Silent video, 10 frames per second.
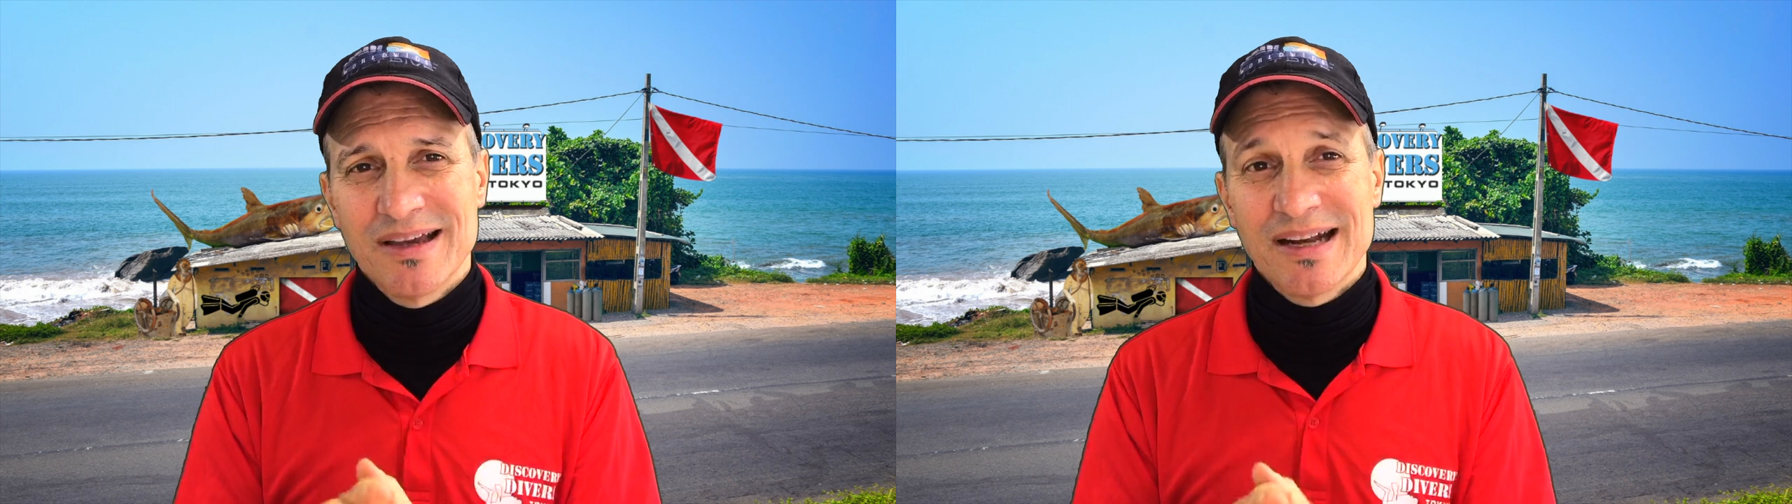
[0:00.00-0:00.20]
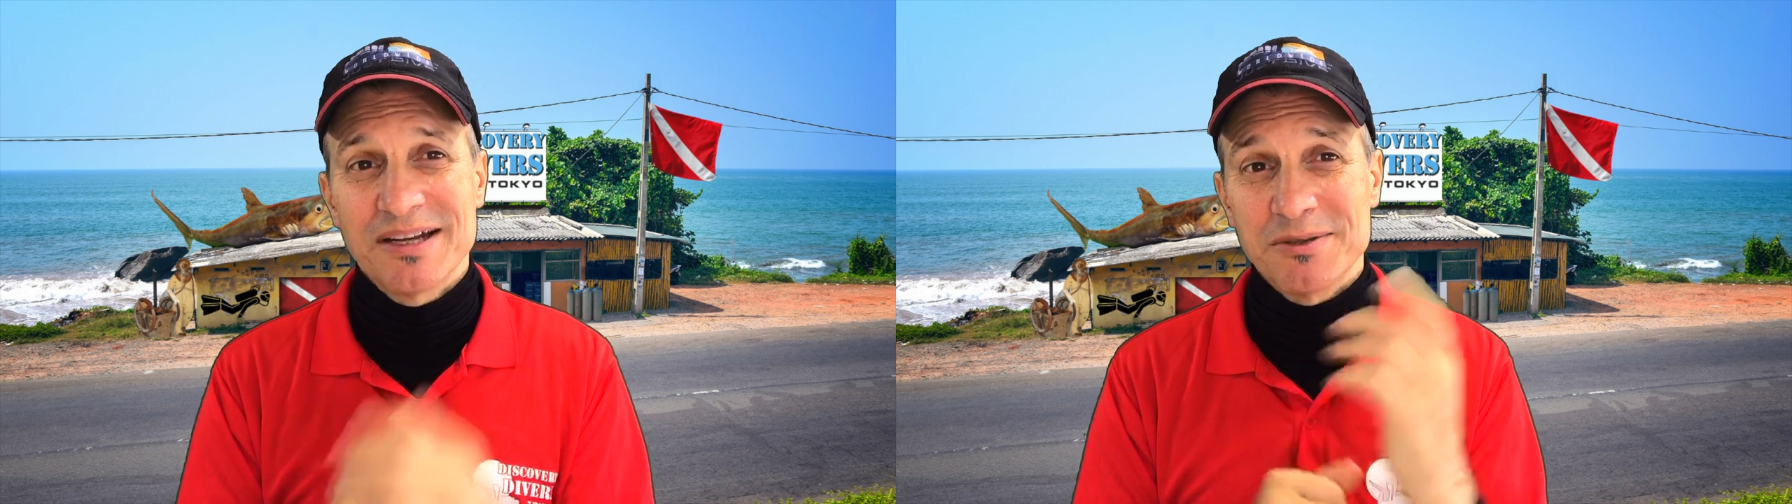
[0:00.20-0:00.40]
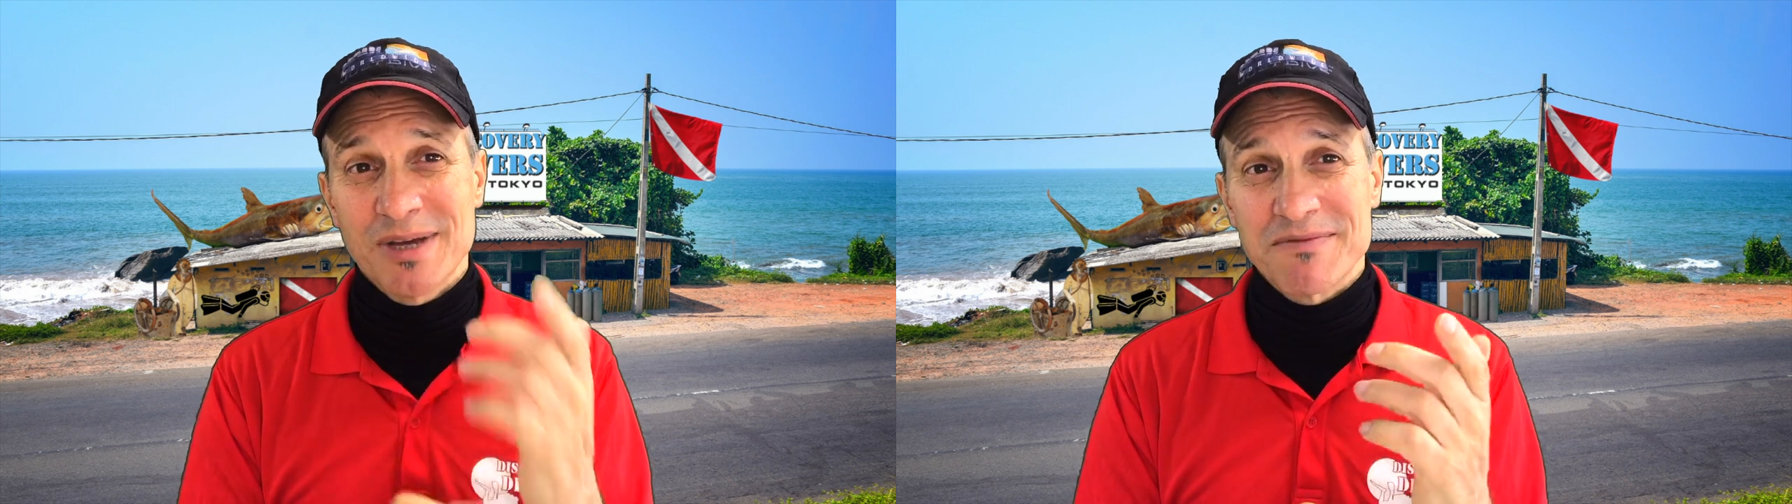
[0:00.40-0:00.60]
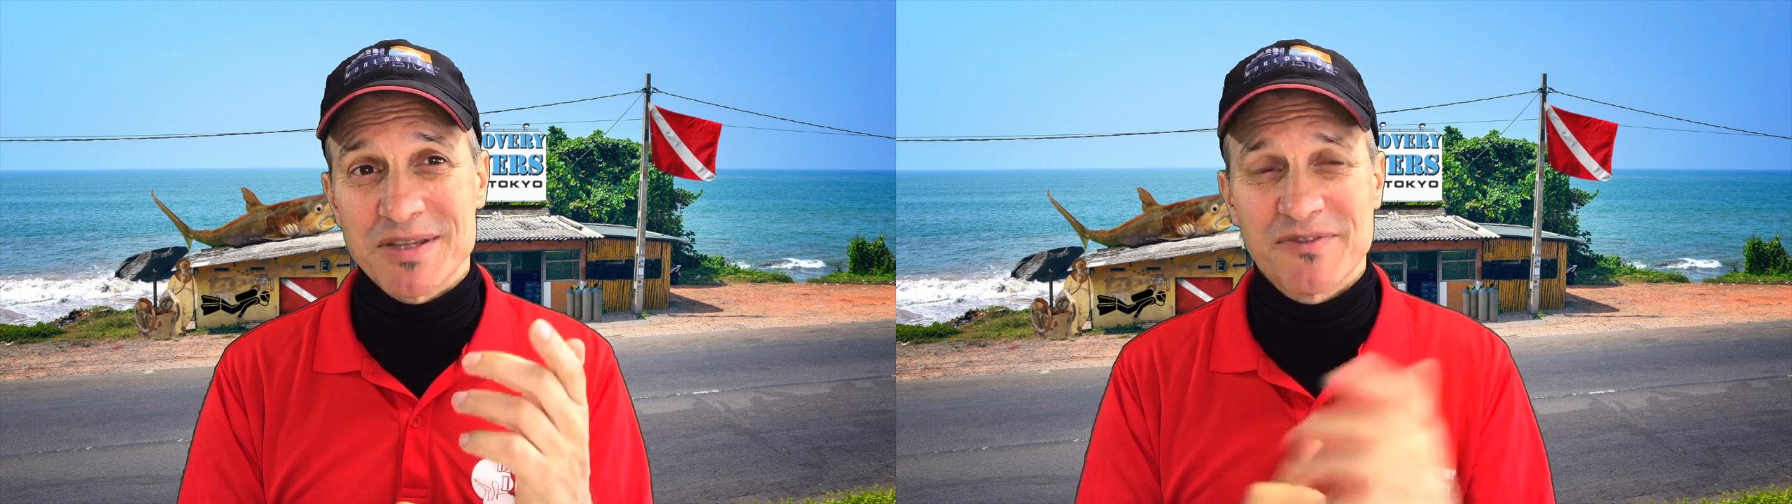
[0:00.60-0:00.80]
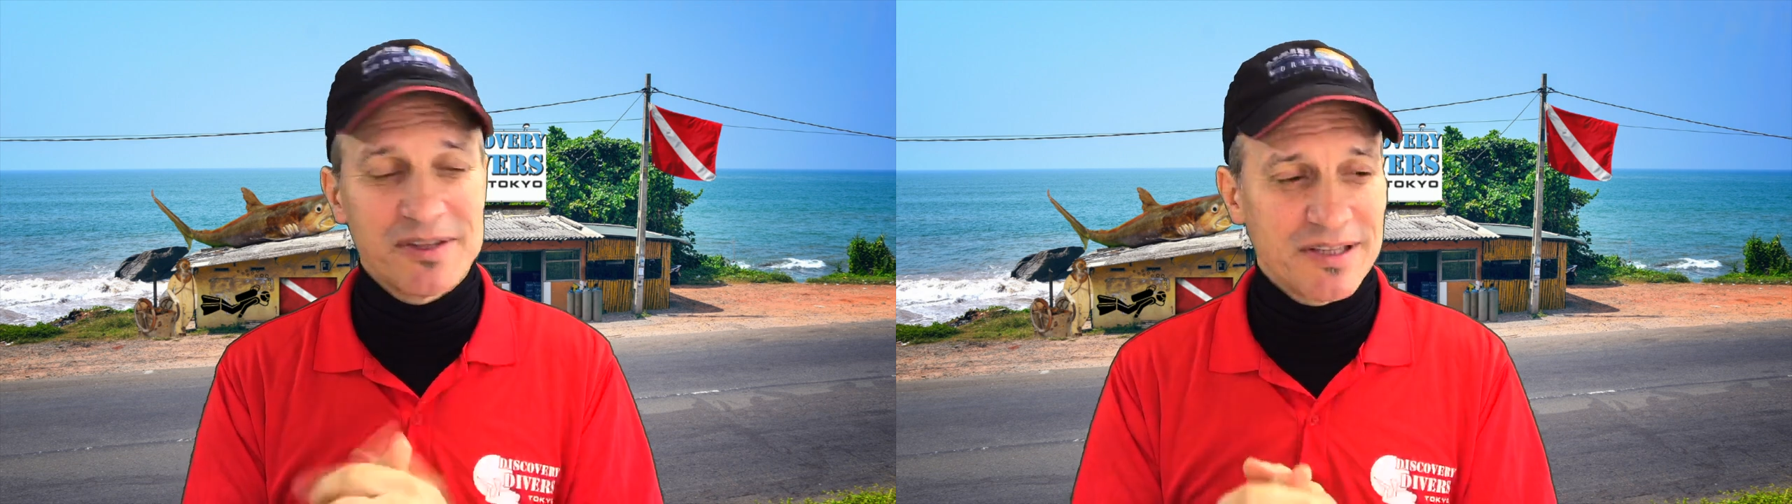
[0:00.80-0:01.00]
and I do have
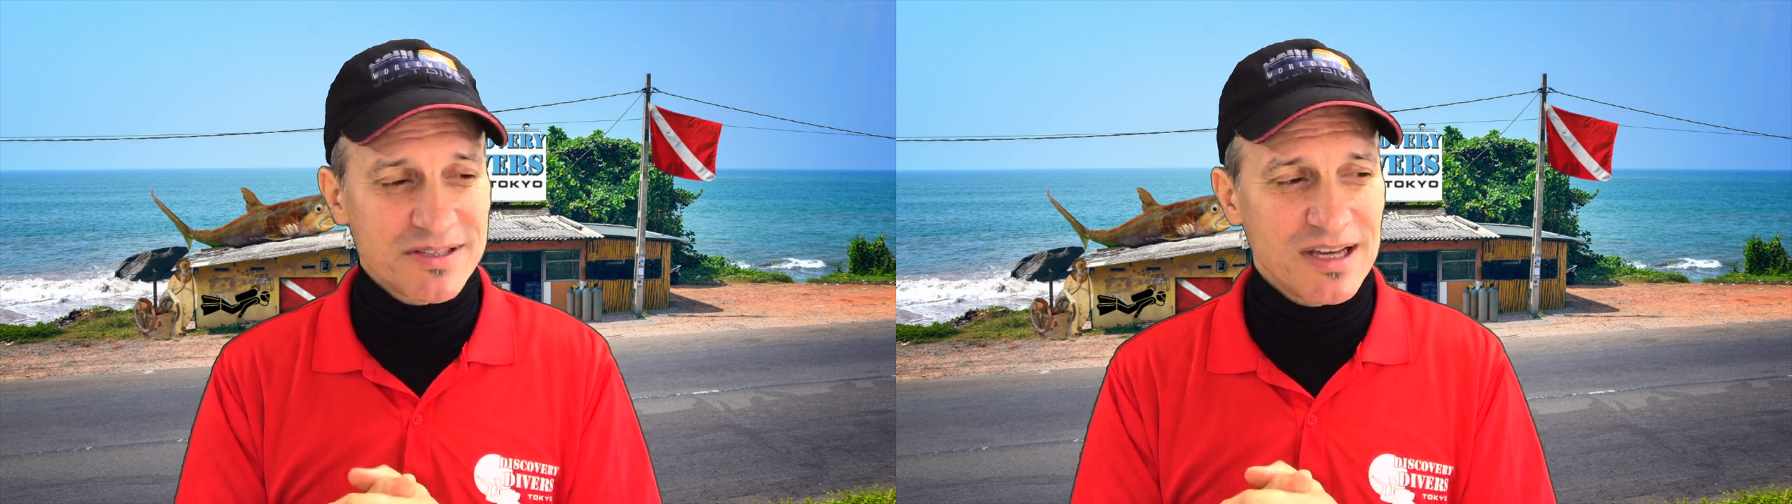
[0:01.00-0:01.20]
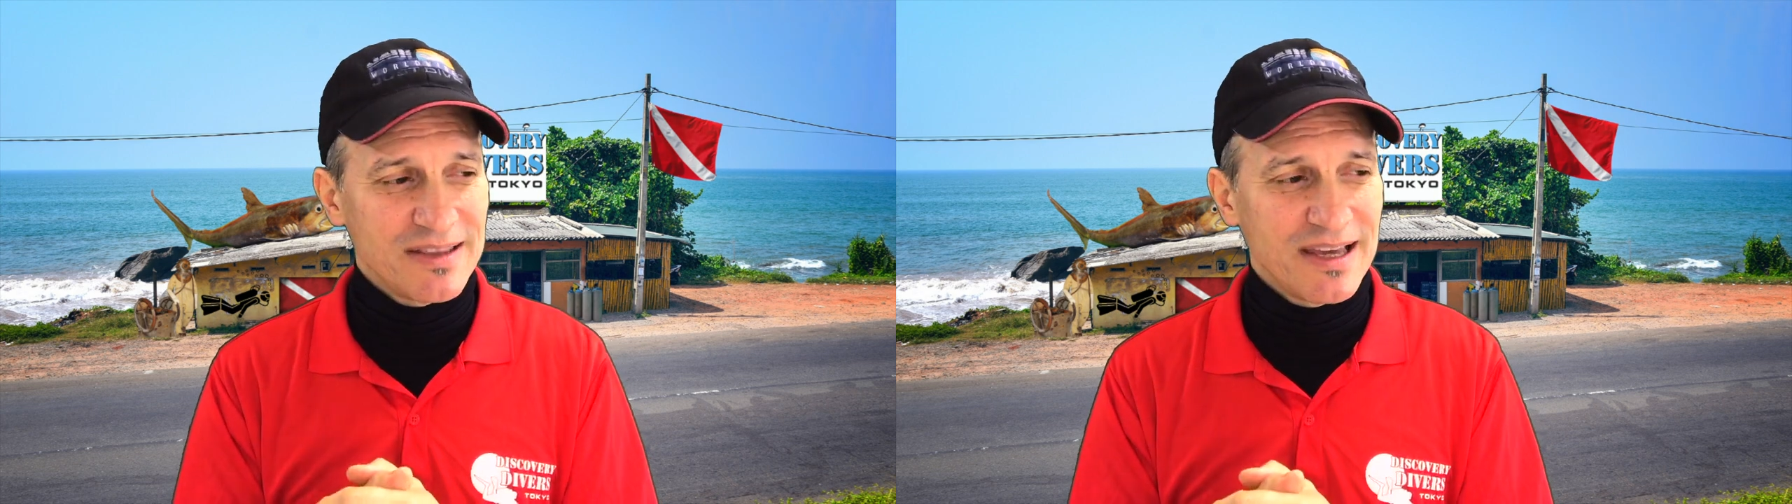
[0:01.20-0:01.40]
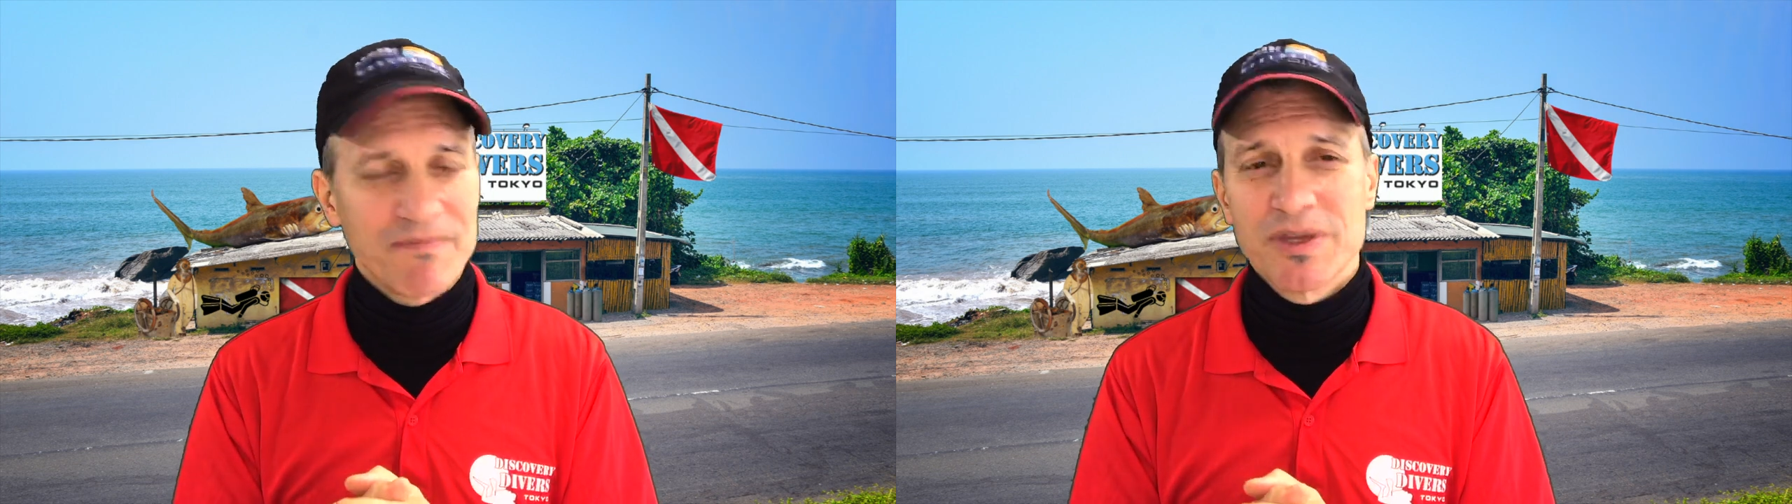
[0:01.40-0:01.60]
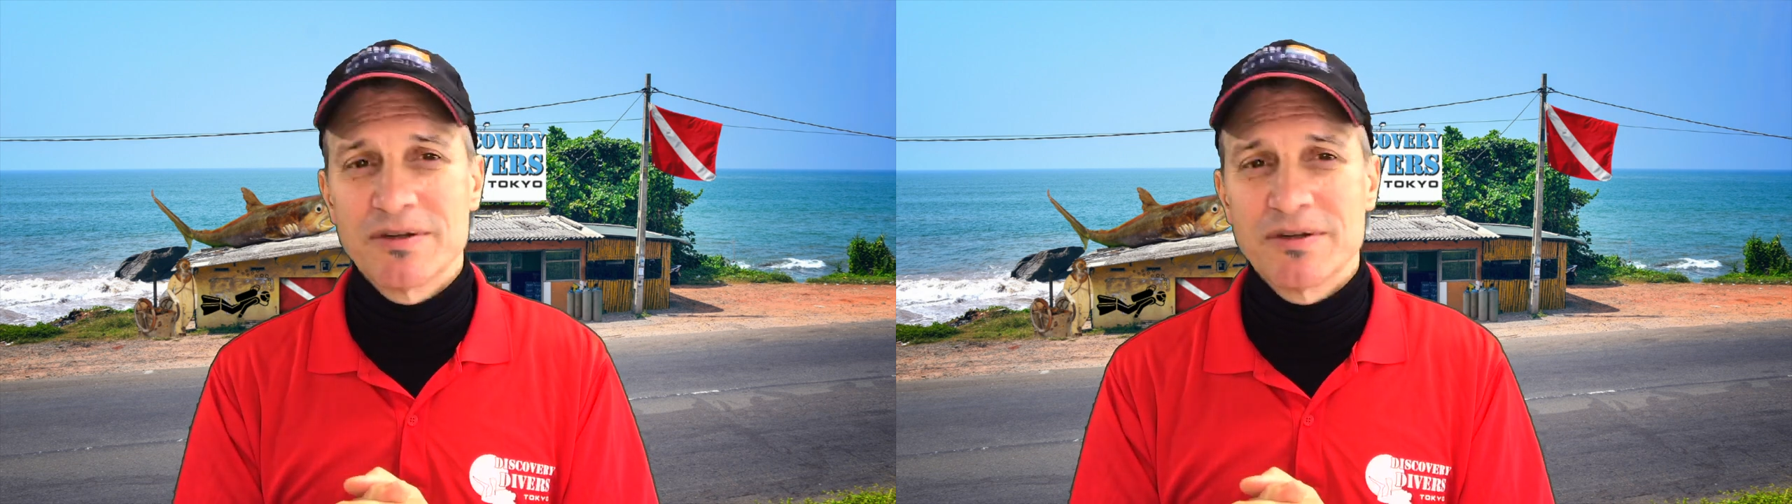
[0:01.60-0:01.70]
some feelings on that.